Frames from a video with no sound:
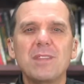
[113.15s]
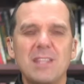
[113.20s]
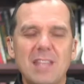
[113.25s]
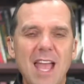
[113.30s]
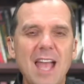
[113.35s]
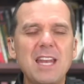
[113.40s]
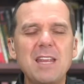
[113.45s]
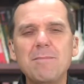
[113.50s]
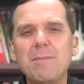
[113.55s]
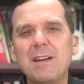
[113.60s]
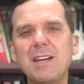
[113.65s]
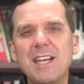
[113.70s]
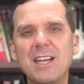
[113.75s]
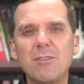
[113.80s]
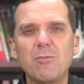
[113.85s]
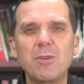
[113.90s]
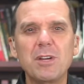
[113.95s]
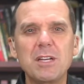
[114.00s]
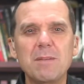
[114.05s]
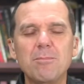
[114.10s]
anybody
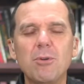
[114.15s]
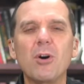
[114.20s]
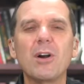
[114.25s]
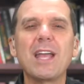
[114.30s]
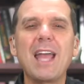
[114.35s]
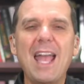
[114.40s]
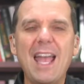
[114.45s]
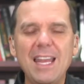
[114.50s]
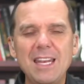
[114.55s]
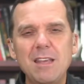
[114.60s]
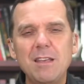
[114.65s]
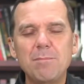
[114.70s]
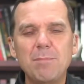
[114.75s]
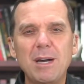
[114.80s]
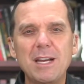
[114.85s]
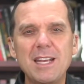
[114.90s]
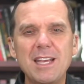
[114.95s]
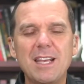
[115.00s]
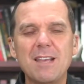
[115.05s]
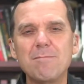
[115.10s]
can read a book.
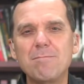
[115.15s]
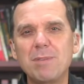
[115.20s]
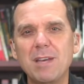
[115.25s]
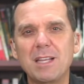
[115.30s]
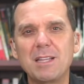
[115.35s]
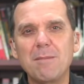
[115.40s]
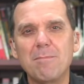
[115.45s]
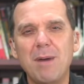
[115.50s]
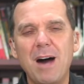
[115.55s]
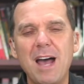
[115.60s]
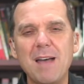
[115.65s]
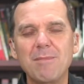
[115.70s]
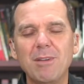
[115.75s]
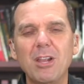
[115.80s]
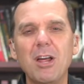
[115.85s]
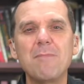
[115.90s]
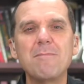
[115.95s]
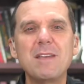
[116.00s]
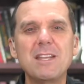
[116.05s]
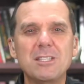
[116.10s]
Anybody can pick the
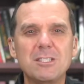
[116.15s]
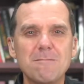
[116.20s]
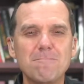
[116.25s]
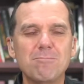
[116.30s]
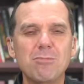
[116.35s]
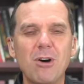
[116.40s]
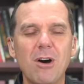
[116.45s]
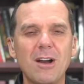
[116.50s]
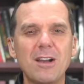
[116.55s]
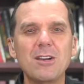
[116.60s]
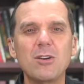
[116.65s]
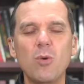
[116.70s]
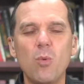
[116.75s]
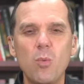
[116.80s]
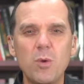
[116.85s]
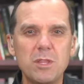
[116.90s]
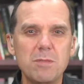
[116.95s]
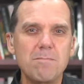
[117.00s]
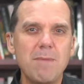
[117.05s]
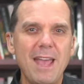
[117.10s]
Bible up. It's a book
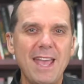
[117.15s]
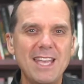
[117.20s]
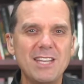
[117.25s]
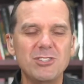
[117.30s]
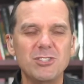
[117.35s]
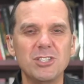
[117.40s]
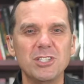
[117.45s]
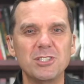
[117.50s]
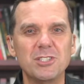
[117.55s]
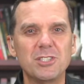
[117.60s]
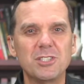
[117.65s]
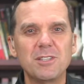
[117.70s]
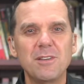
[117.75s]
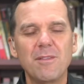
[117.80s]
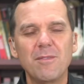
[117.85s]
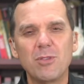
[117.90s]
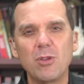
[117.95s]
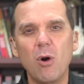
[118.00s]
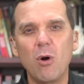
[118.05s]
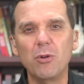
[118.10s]
with pages.
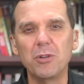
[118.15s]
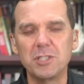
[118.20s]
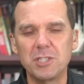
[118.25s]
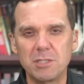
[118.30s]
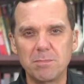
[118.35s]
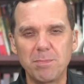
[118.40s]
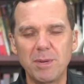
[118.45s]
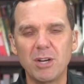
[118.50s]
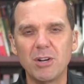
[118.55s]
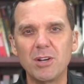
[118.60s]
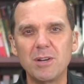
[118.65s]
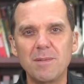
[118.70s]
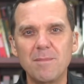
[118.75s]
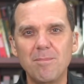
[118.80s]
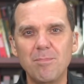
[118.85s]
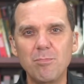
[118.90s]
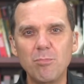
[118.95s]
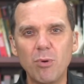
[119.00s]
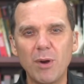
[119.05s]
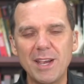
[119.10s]
The Holy Spirit
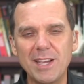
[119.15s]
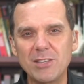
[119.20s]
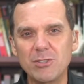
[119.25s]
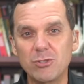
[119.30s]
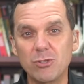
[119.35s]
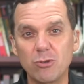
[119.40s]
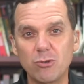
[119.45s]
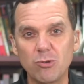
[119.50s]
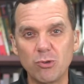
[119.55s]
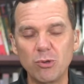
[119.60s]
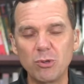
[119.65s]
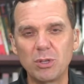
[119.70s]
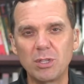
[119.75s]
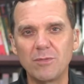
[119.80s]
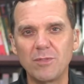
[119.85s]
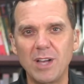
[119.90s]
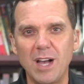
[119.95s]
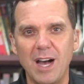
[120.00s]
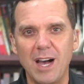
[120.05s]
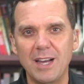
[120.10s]
brings the truth
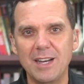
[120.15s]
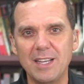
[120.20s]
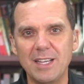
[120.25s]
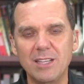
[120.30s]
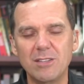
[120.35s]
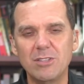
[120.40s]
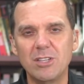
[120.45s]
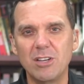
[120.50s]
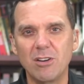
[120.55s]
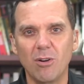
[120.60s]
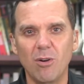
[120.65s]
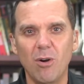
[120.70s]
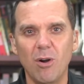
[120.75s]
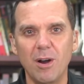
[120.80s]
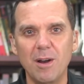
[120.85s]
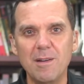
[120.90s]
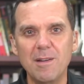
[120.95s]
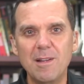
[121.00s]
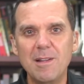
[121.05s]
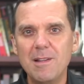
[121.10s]
of God into your
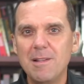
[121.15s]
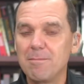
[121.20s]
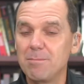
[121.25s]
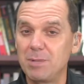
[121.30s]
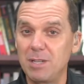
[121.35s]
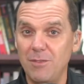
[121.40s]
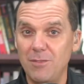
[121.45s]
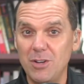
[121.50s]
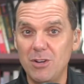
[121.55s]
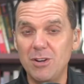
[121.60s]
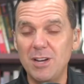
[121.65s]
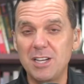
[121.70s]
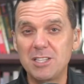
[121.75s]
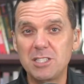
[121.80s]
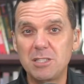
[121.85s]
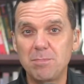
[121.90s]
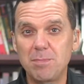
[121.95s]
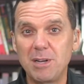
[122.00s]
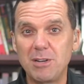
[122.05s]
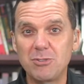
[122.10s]
heart. But if you're
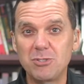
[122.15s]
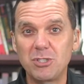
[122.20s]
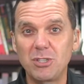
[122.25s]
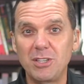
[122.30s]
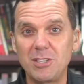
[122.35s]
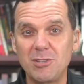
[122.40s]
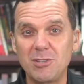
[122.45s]
not spiritually